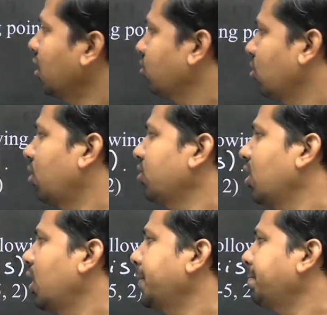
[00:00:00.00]
So what is
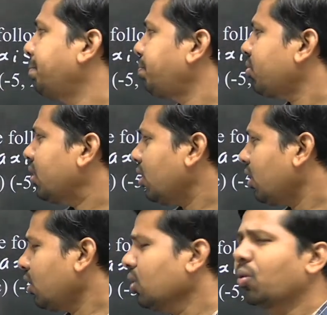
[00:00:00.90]
the
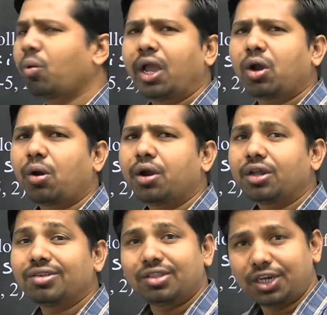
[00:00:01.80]
y coordinate
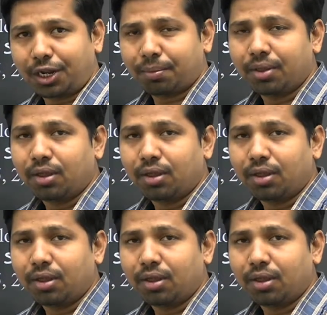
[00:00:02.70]
is 3,